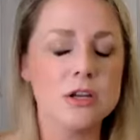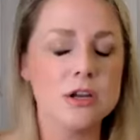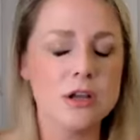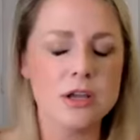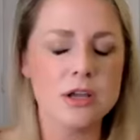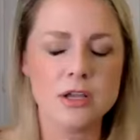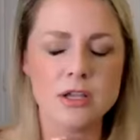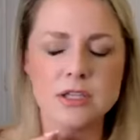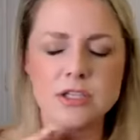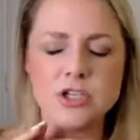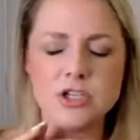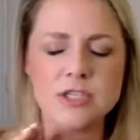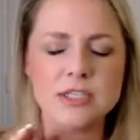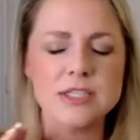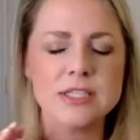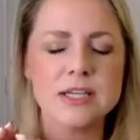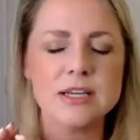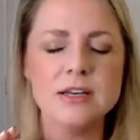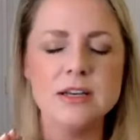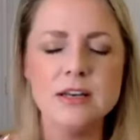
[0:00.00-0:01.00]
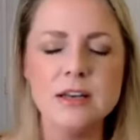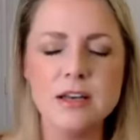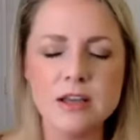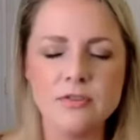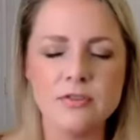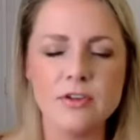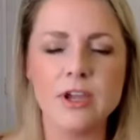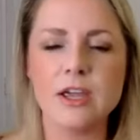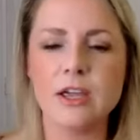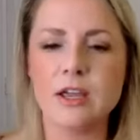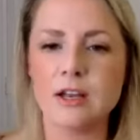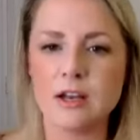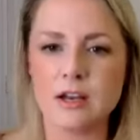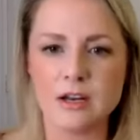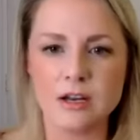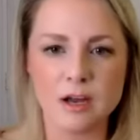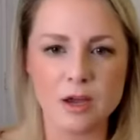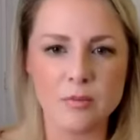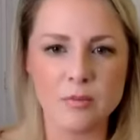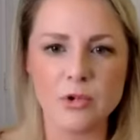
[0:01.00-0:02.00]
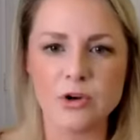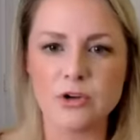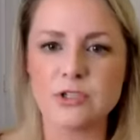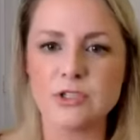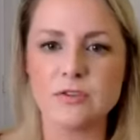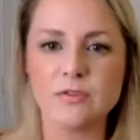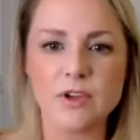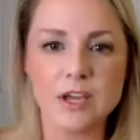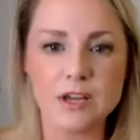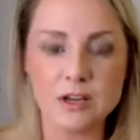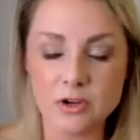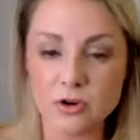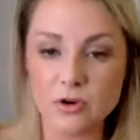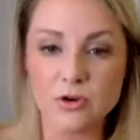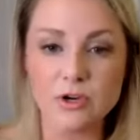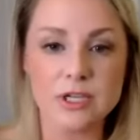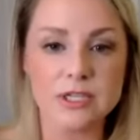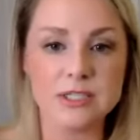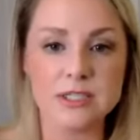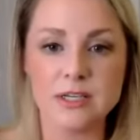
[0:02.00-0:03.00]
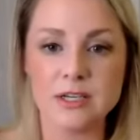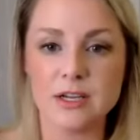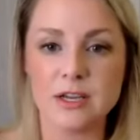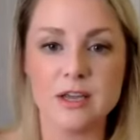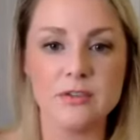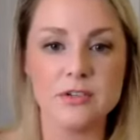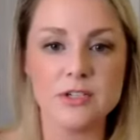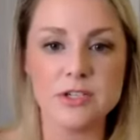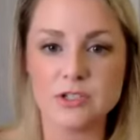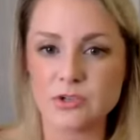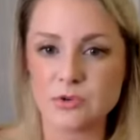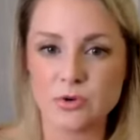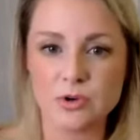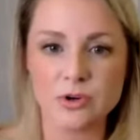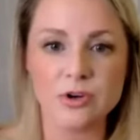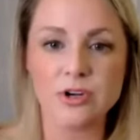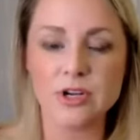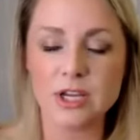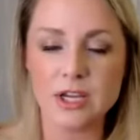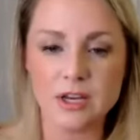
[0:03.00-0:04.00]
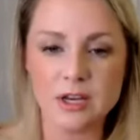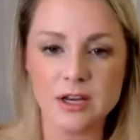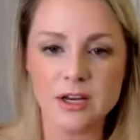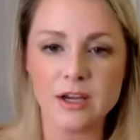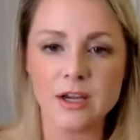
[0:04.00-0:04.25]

it's just significant numbers of increasing and disordered eating.